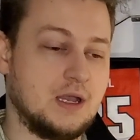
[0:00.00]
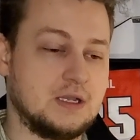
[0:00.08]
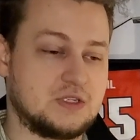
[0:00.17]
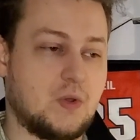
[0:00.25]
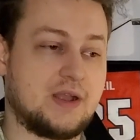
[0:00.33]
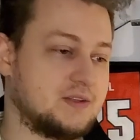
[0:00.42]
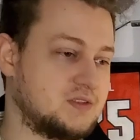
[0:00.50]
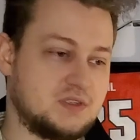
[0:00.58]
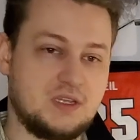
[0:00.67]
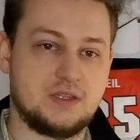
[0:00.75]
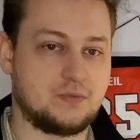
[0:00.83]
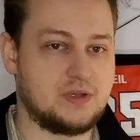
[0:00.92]
So I could
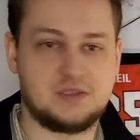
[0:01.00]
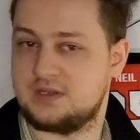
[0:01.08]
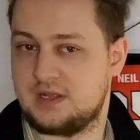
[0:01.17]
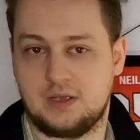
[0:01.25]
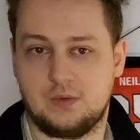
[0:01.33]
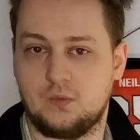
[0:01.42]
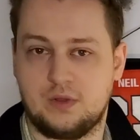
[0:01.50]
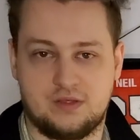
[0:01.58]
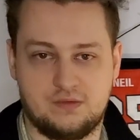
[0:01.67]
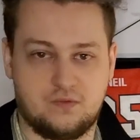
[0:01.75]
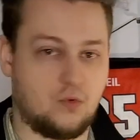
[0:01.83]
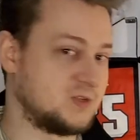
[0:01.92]
see the reasoning
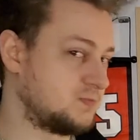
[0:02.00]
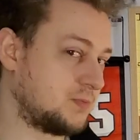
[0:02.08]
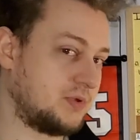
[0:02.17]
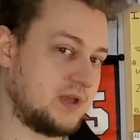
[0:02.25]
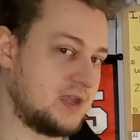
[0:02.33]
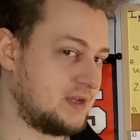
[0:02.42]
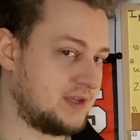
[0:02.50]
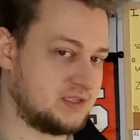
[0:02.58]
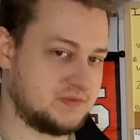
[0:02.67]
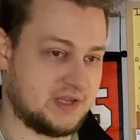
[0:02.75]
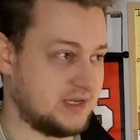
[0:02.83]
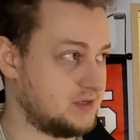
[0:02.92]
with Forsberg playing against
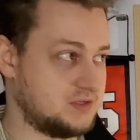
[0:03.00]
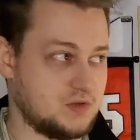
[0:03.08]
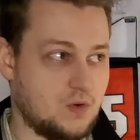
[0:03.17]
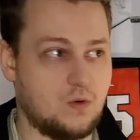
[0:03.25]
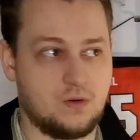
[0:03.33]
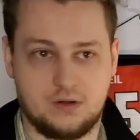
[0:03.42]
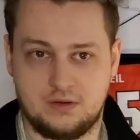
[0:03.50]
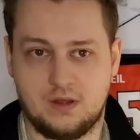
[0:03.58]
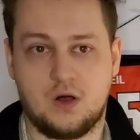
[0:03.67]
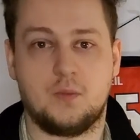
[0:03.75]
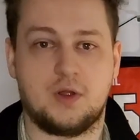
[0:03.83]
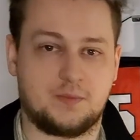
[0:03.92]
Vegas or
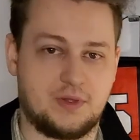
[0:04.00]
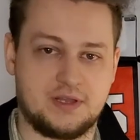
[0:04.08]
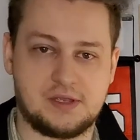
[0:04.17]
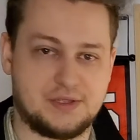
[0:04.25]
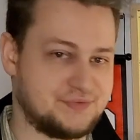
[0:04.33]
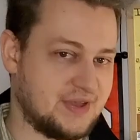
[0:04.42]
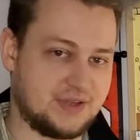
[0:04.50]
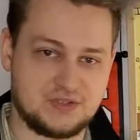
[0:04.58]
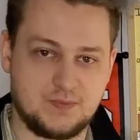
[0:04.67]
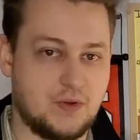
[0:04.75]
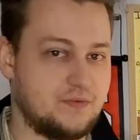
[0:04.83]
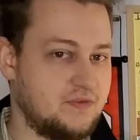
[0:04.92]
Ullmark playing against Vegas.
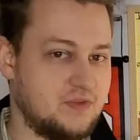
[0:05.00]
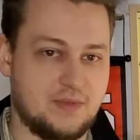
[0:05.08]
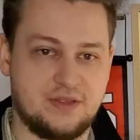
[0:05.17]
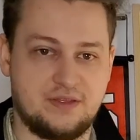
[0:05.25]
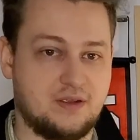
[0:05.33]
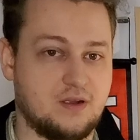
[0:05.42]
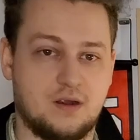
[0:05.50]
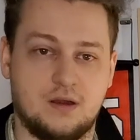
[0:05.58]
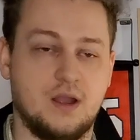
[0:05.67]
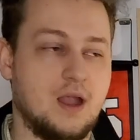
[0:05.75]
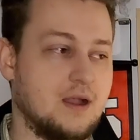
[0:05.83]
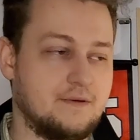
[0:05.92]
Both of them I think are
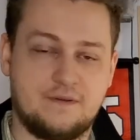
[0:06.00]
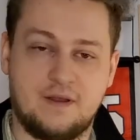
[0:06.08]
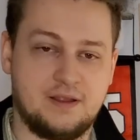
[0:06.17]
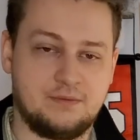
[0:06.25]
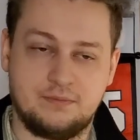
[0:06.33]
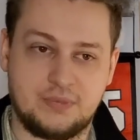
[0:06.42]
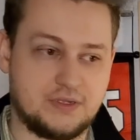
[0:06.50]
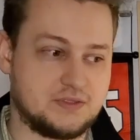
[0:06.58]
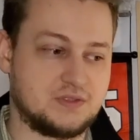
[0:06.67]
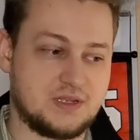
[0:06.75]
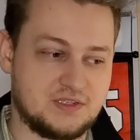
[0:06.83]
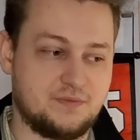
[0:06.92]
fine because the
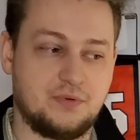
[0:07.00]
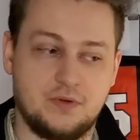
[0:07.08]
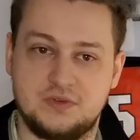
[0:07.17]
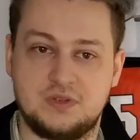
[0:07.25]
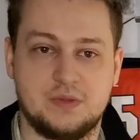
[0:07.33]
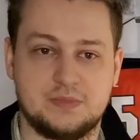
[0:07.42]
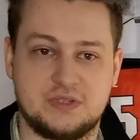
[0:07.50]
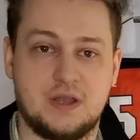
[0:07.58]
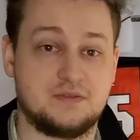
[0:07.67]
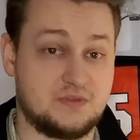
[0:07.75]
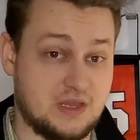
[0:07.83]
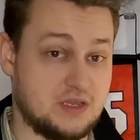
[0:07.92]
Sens have proven to
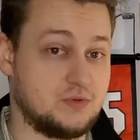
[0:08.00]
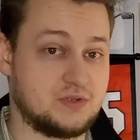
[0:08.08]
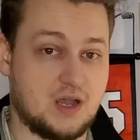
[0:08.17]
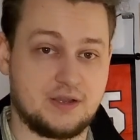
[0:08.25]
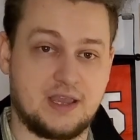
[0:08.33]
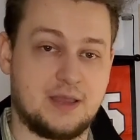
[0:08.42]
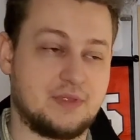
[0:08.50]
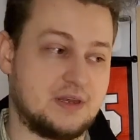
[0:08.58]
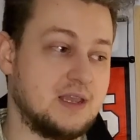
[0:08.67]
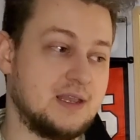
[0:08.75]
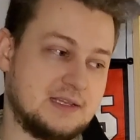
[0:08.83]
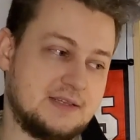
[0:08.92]
themselves in that Utah game that
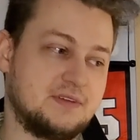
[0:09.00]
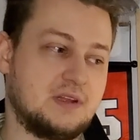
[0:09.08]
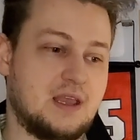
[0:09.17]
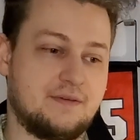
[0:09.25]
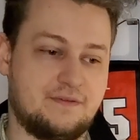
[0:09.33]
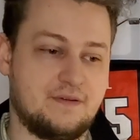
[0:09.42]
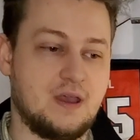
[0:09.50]
even if